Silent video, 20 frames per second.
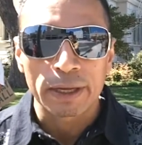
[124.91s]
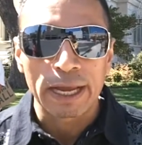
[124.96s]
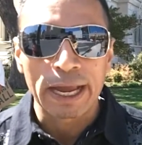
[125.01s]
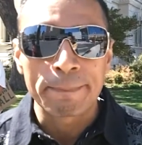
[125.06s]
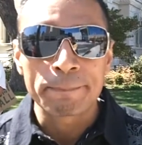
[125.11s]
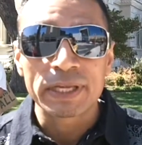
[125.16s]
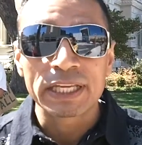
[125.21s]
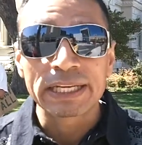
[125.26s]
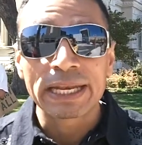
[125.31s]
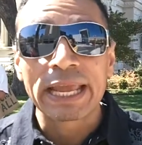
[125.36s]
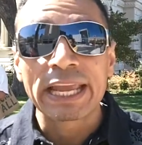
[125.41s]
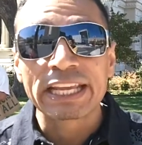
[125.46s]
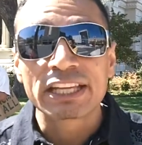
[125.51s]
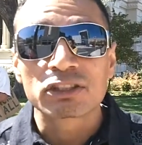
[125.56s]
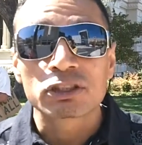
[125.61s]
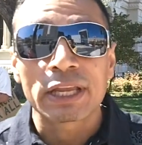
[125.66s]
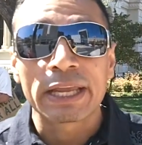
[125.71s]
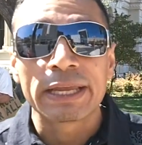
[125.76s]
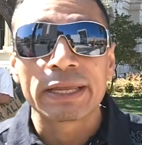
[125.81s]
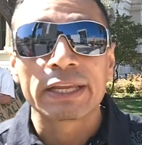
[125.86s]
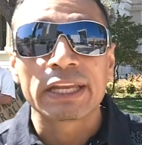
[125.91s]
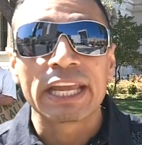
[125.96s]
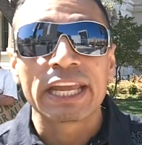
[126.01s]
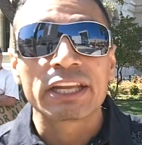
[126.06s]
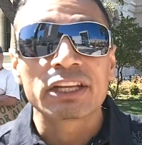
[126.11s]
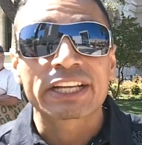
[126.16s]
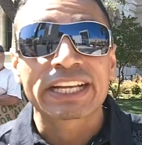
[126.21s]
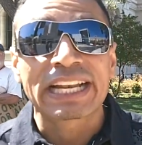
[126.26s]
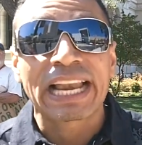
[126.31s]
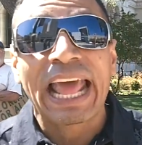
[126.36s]
I mean, it's
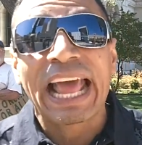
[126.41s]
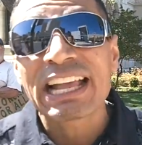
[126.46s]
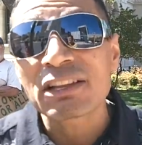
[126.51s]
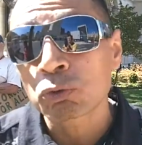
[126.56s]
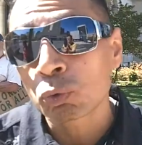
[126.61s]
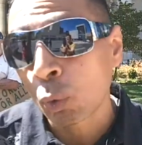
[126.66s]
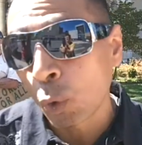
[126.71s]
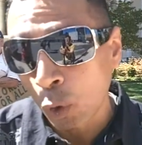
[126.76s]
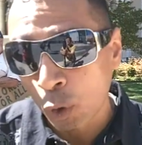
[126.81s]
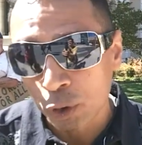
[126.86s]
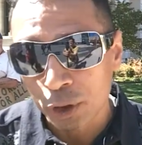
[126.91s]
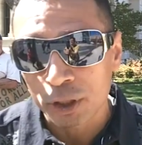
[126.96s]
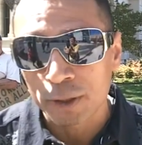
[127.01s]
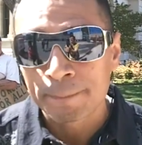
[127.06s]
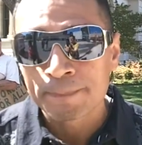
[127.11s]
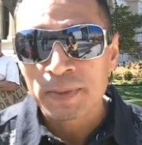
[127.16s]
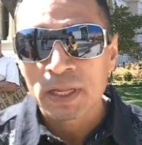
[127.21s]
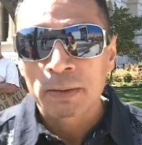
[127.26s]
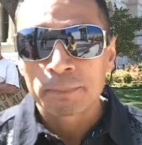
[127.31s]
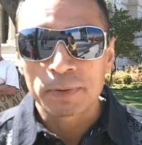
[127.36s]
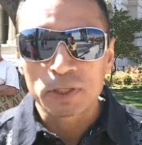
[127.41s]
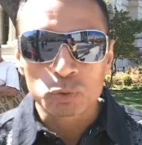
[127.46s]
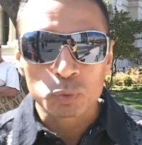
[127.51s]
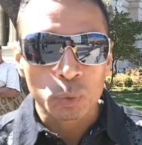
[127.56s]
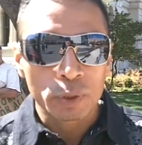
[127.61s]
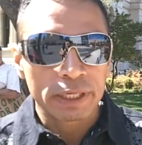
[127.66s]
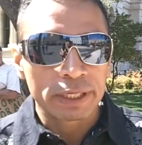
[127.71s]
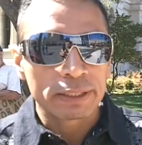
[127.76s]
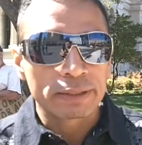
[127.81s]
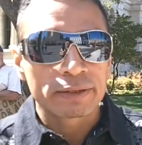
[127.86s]
a class war
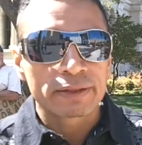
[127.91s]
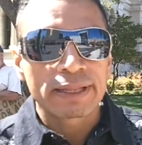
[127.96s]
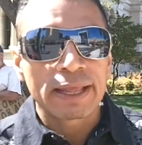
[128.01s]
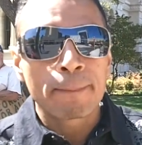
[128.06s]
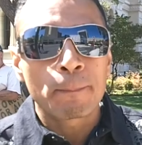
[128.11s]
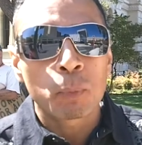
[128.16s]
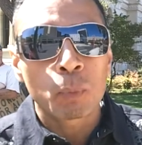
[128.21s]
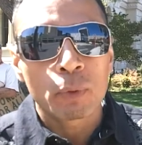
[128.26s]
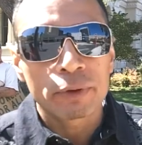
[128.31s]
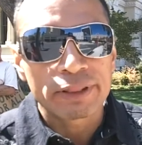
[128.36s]
between the